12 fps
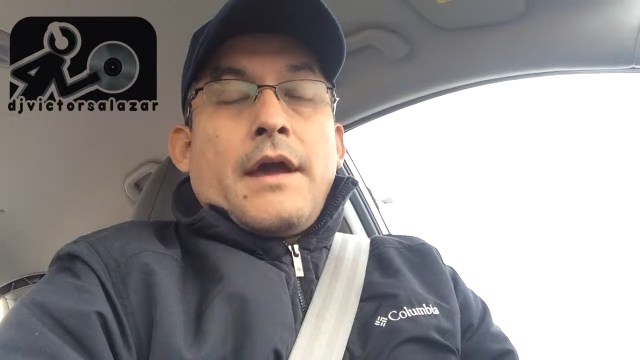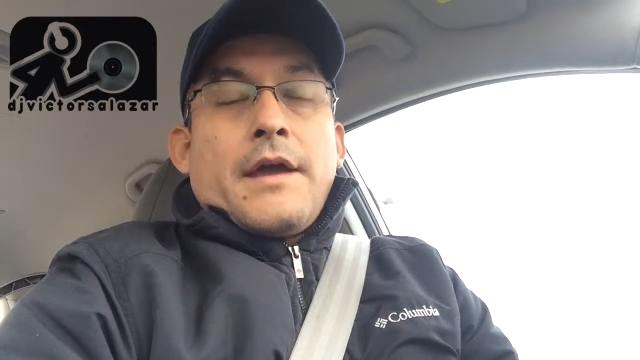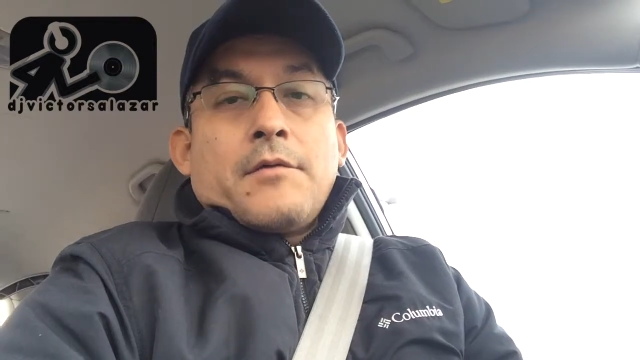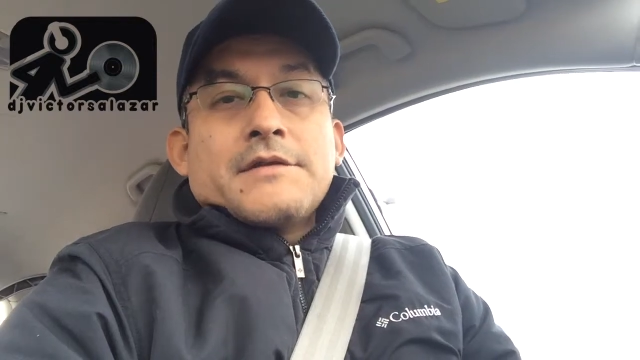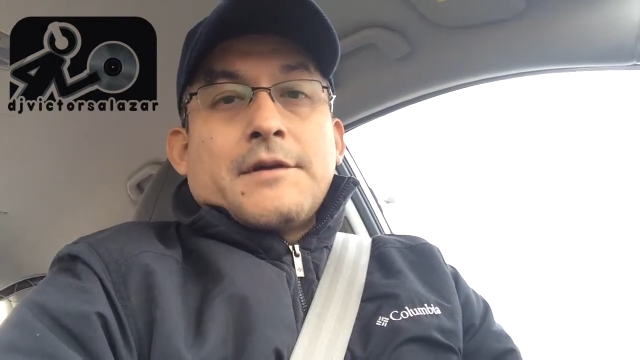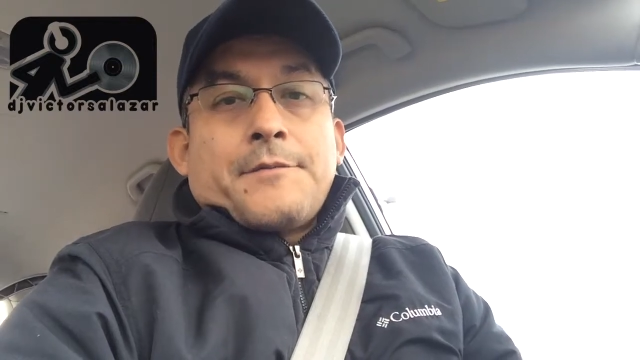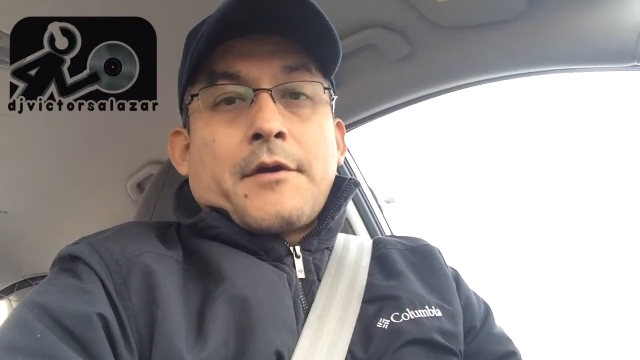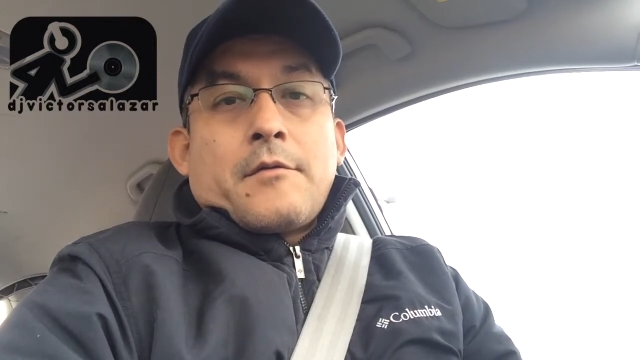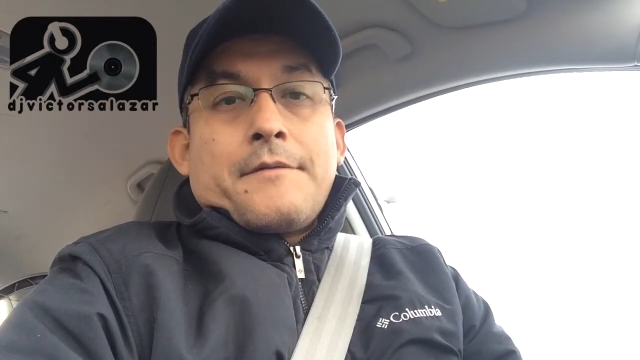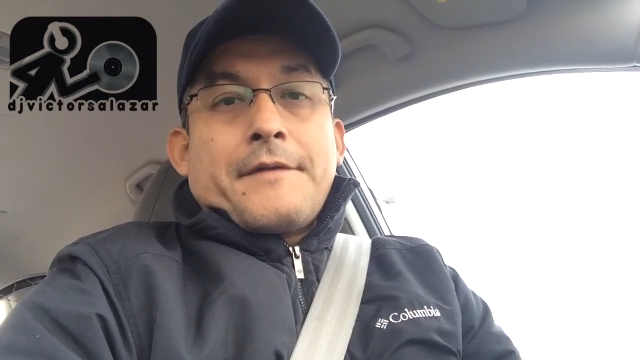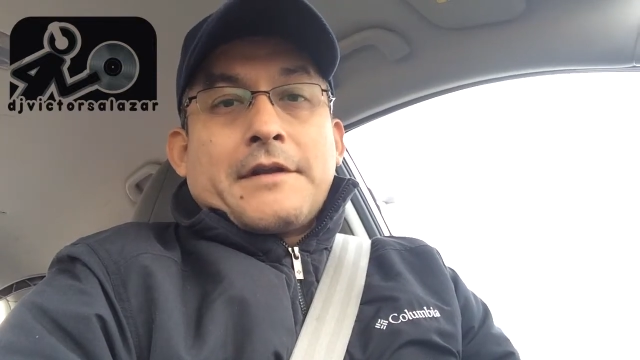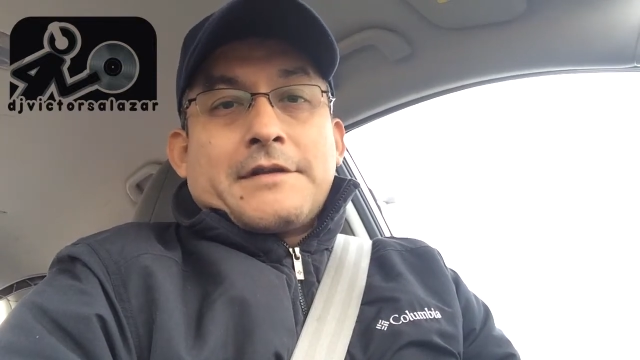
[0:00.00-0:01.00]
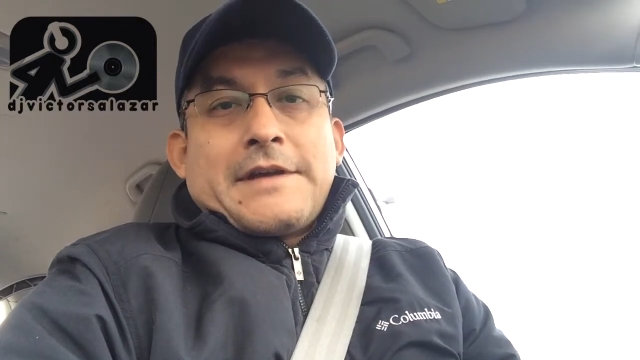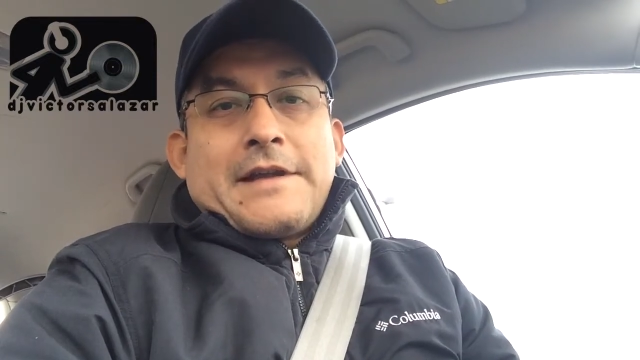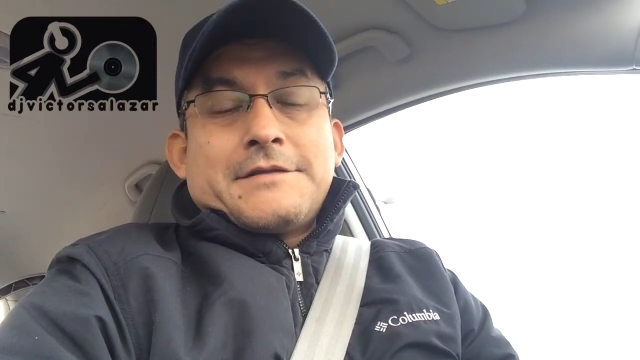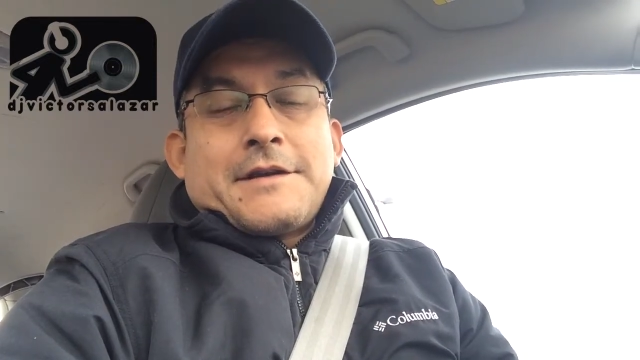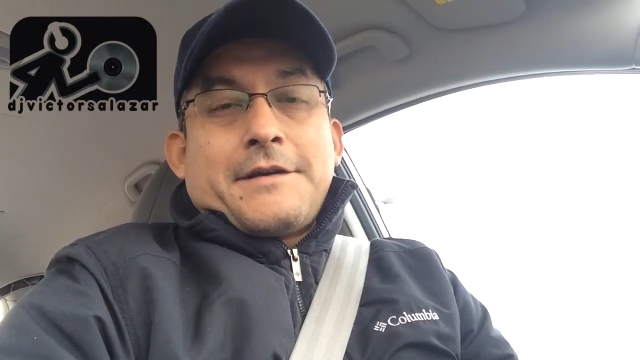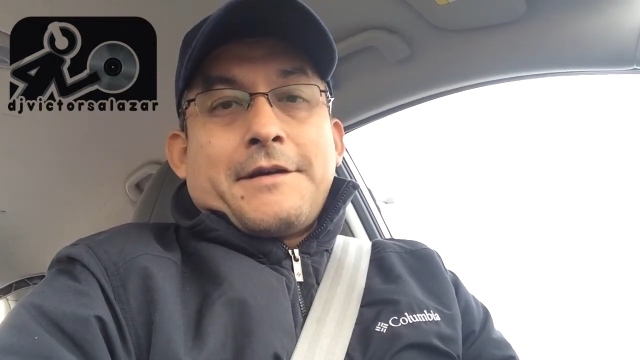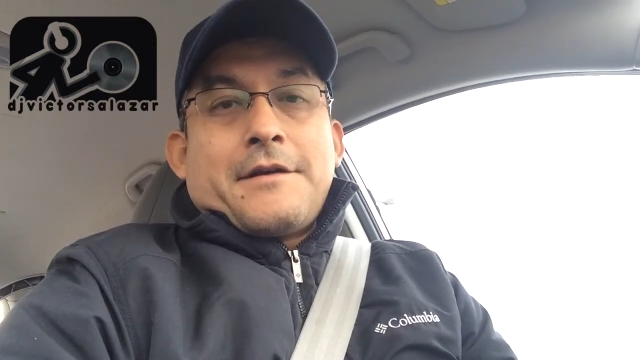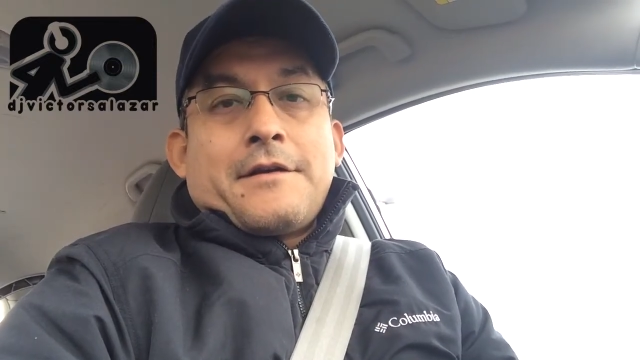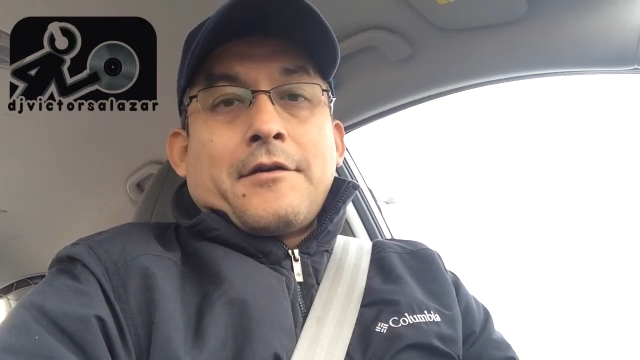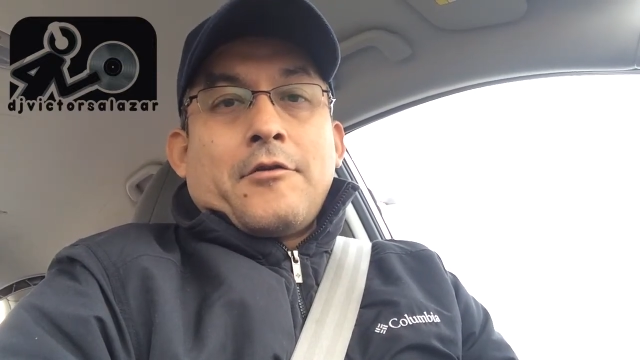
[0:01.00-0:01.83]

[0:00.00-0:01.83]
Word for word: Hey, what's up everyone? Victor Salazar here.